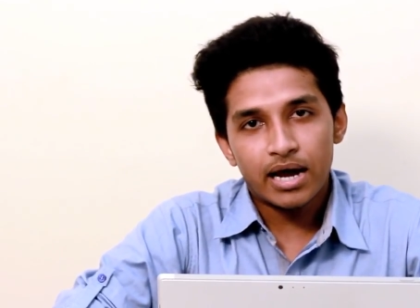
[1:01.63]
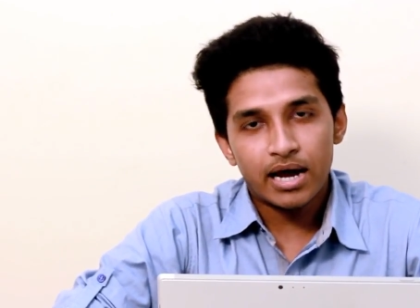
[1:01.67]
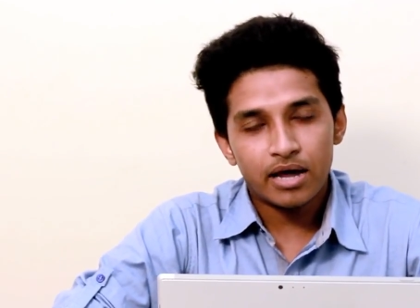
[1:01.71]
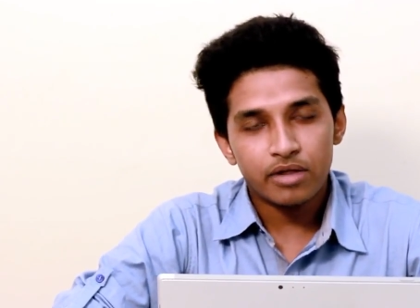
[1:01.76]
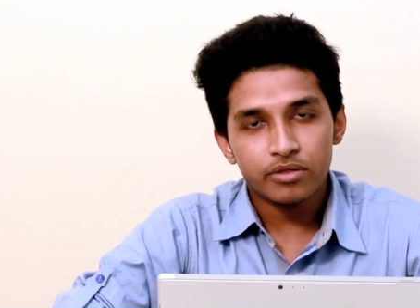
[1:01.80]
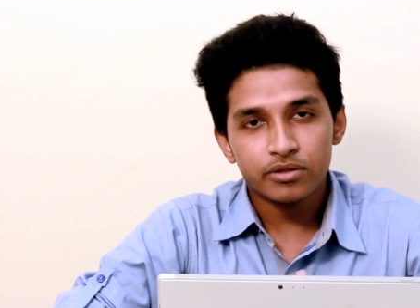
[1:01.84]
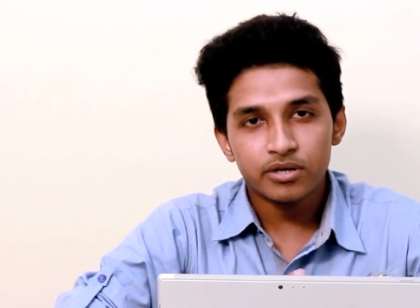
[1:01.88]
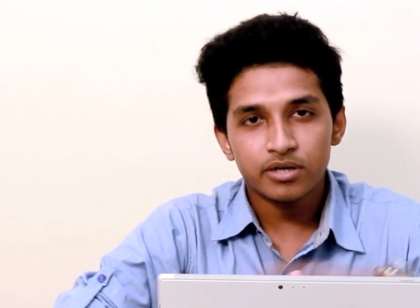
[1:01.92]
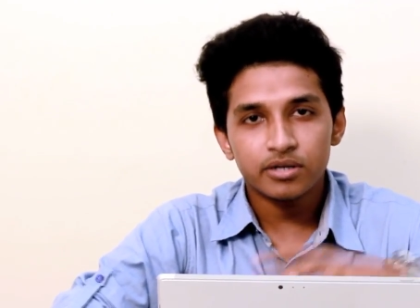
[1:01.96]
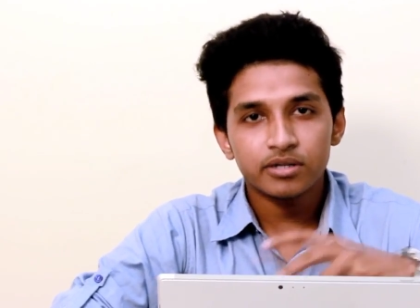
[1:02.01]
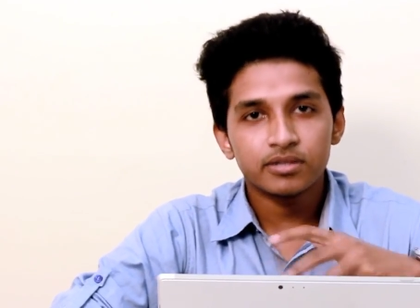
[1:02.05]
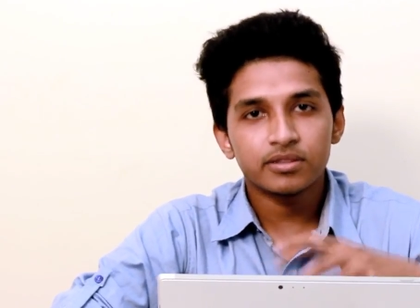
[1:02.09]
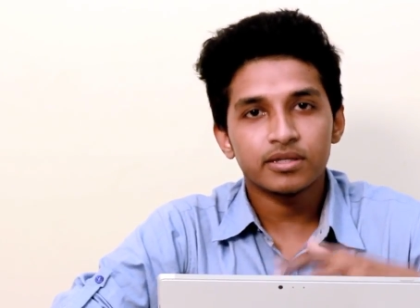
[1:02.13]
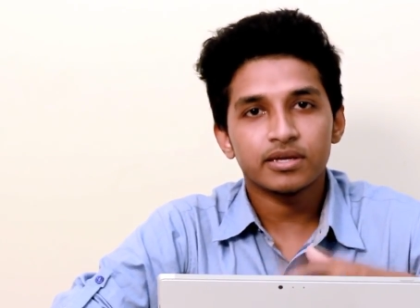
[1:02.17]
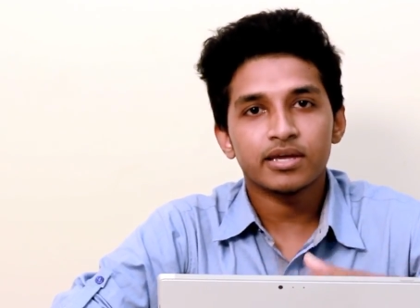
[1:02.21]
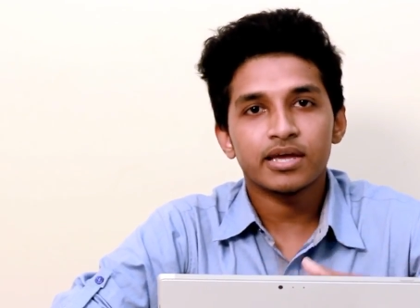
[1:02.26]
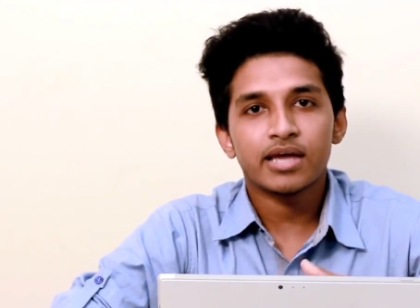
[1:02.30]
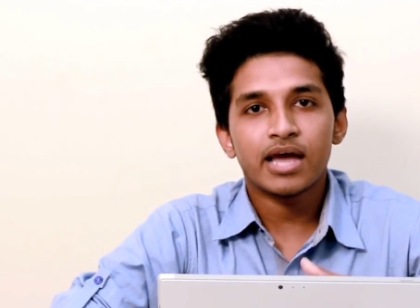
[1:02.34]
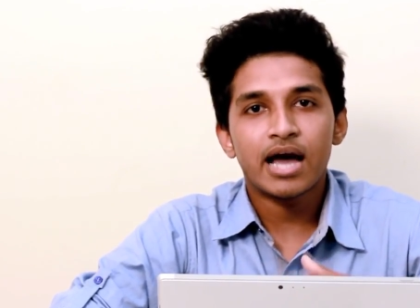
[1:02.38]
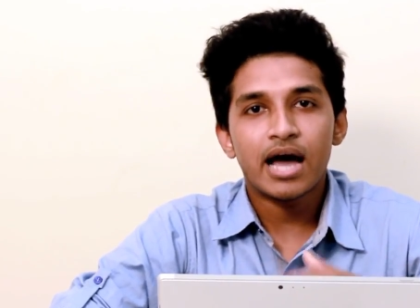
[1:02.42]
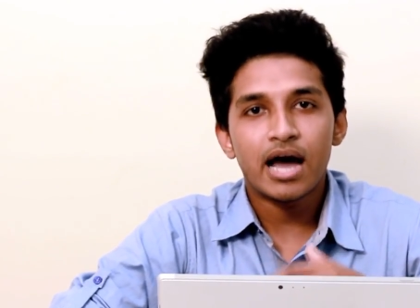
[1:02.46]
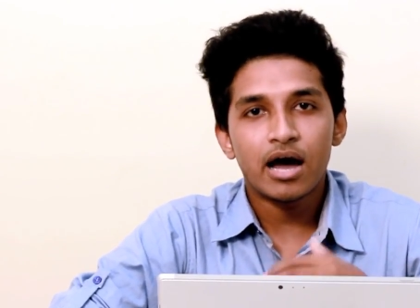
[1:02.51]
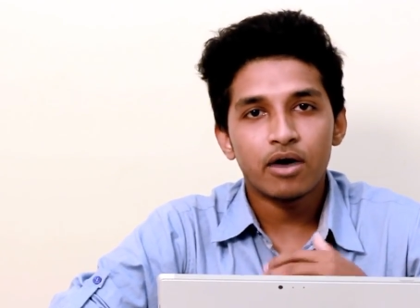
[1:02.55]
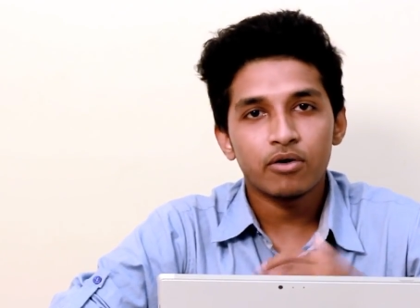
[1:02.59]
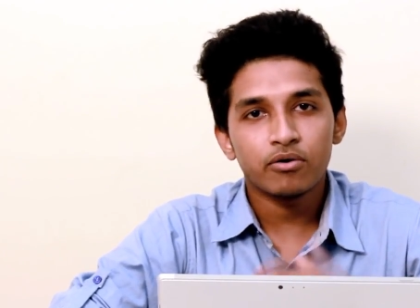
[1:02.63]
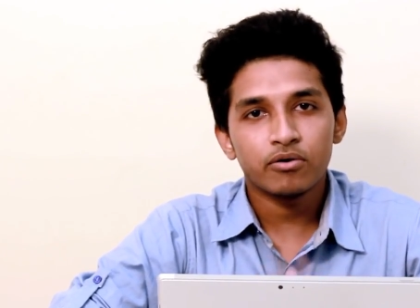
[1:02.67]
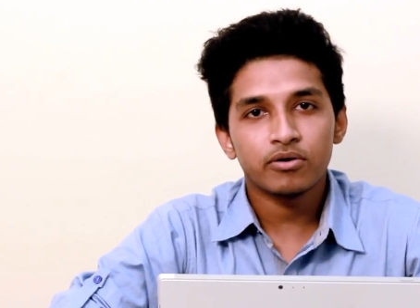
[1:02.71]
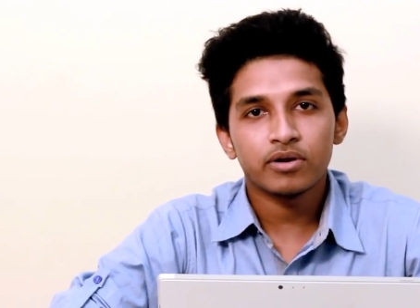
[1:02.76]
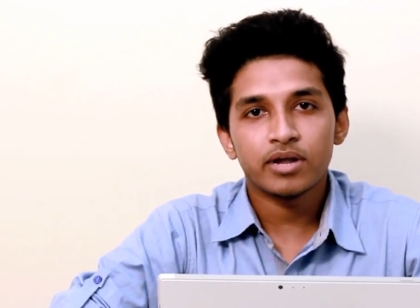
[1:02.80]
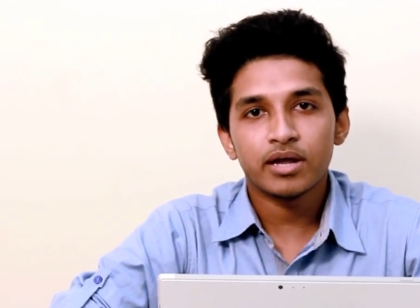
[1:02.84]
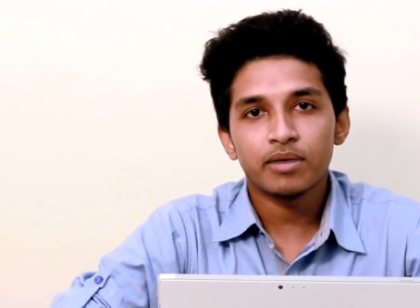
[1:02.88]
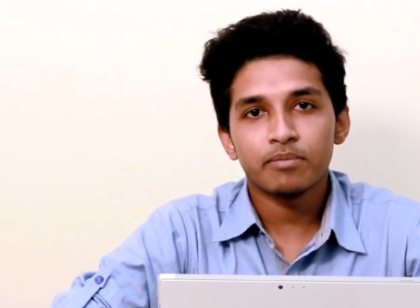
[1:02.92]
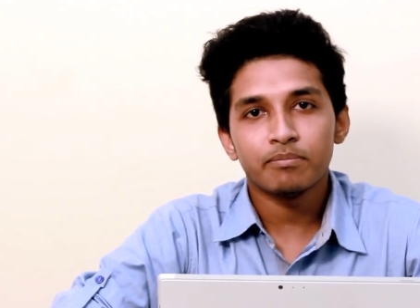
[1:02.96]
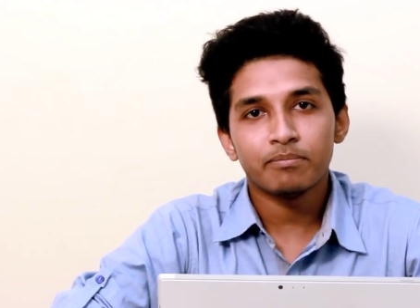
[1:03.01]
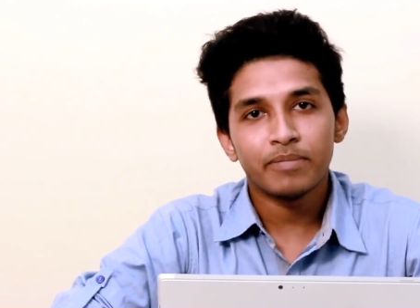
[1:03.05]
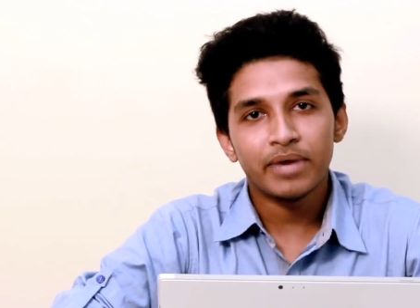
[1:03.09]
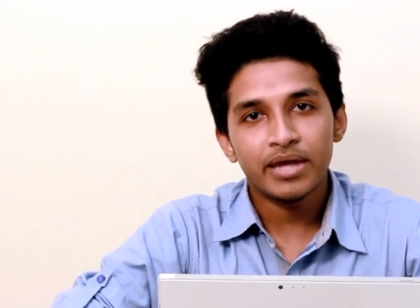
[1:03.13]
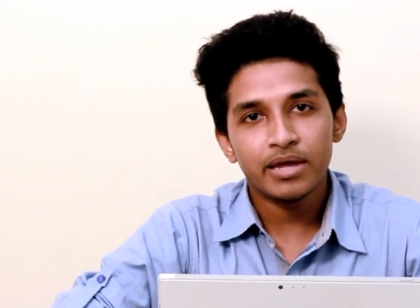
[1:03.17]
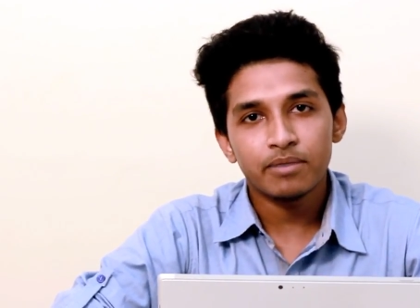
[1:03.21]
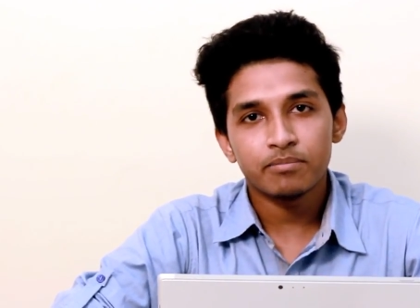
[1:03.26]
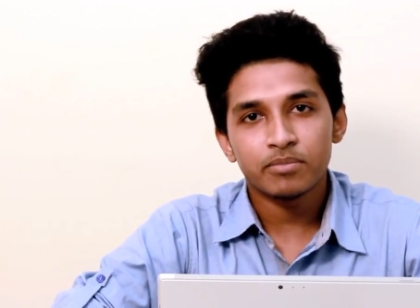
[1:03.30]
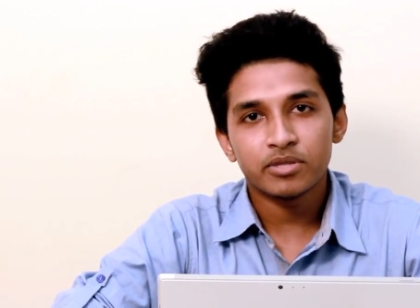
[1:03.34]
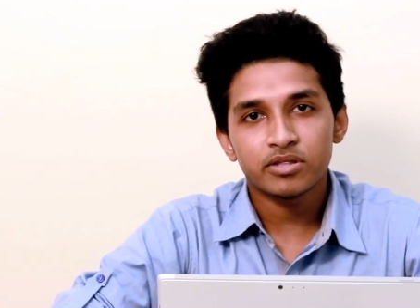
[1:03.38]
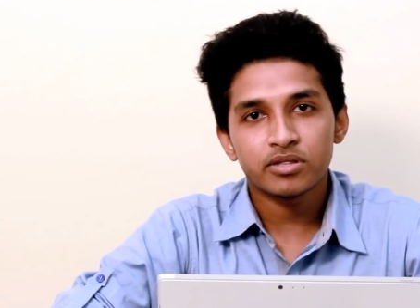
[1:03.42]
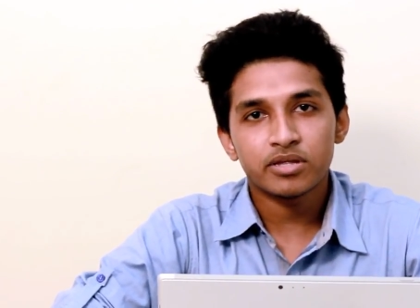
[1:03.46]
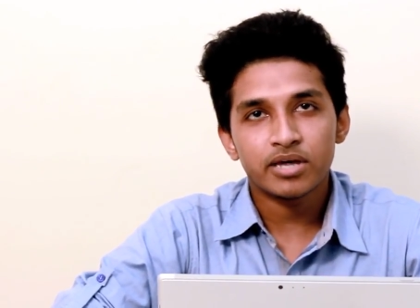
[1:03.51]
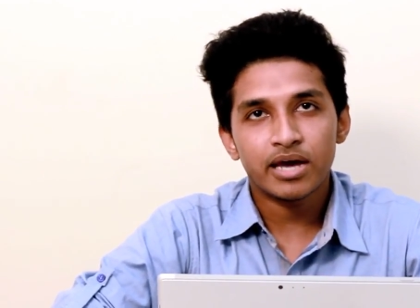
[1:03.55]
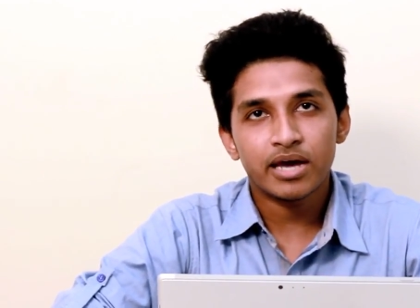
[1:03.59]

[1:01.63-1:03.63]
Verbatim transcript: I started thinking, how could I make my